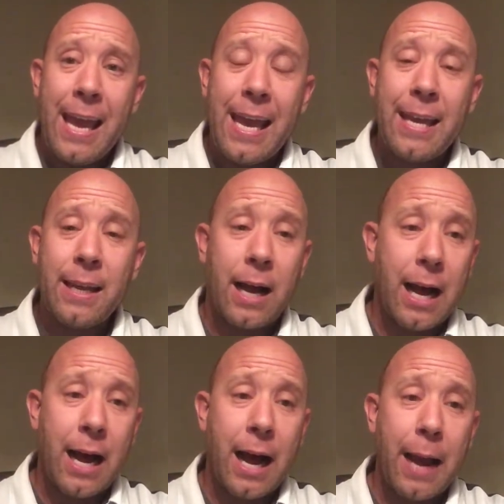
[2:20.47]
and
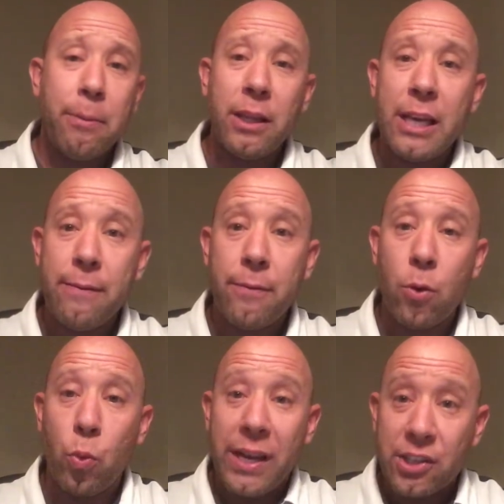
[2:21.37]
I believe
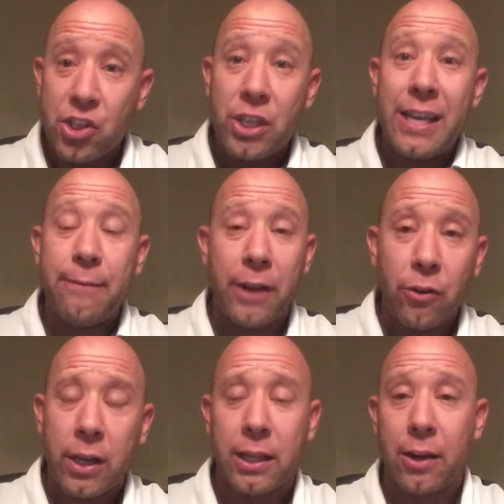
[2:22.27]
we can see
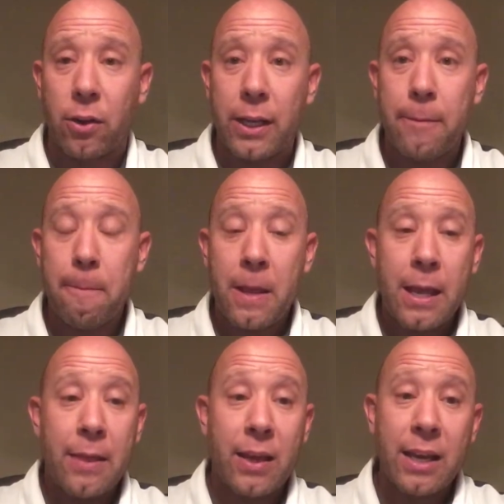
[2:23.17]
very clearly
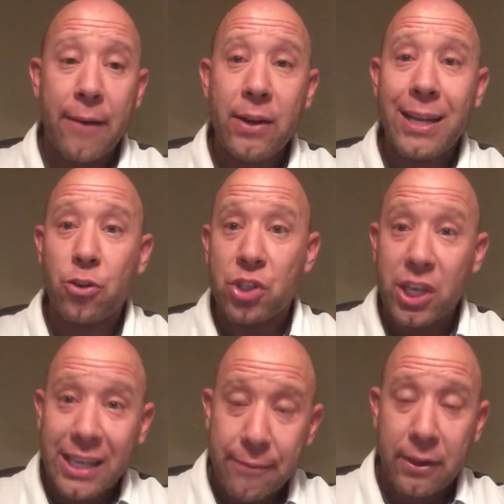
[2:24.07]
the covenantal
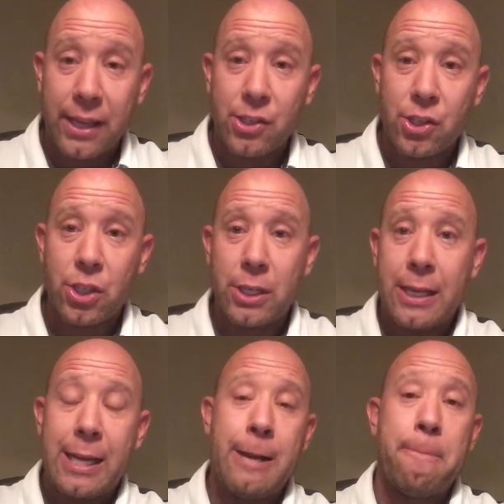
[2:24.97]

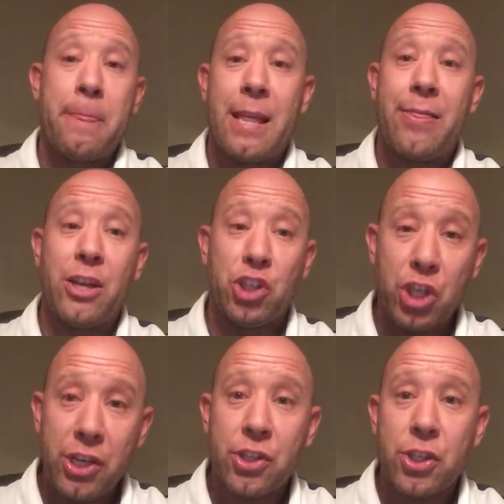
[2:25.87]
significance that
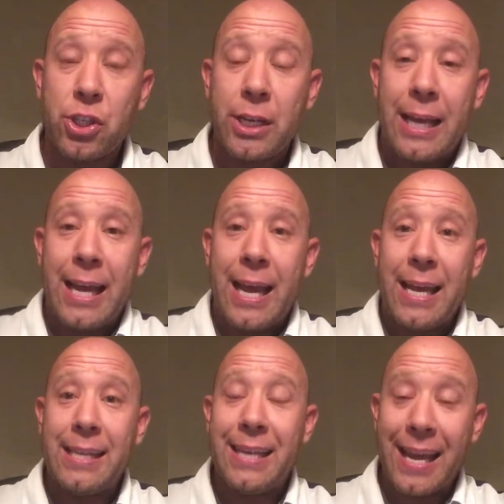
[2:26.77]
Jesus
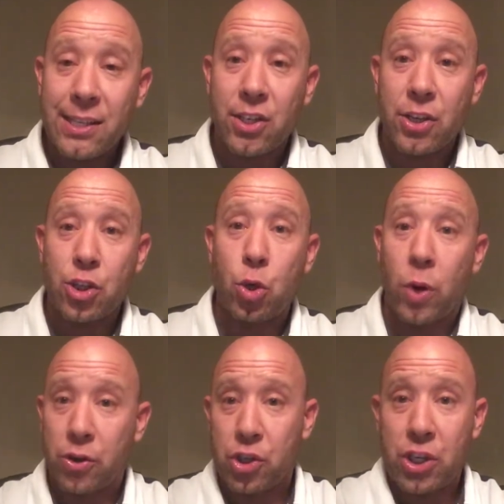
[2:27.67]
intends us to
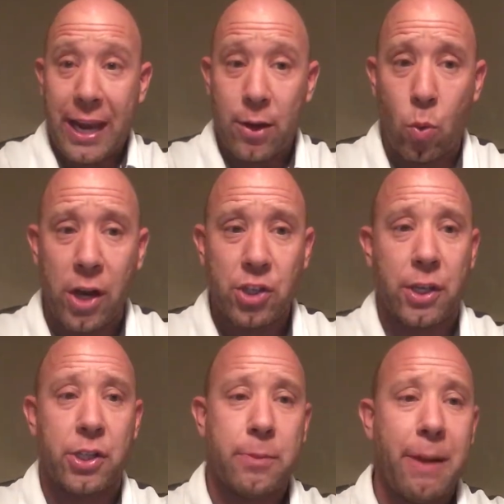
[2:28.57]
understand. Watch
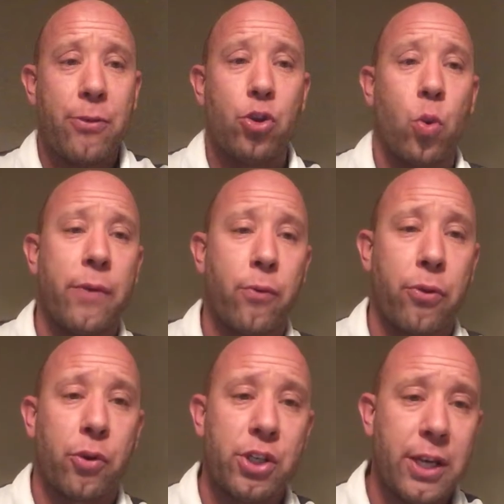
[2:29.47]
this. Matthew
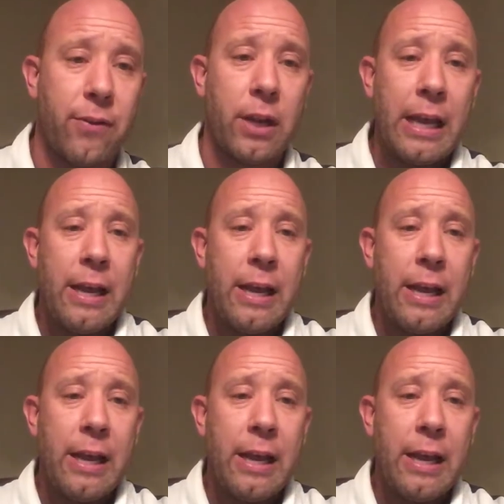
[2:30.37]
24:37.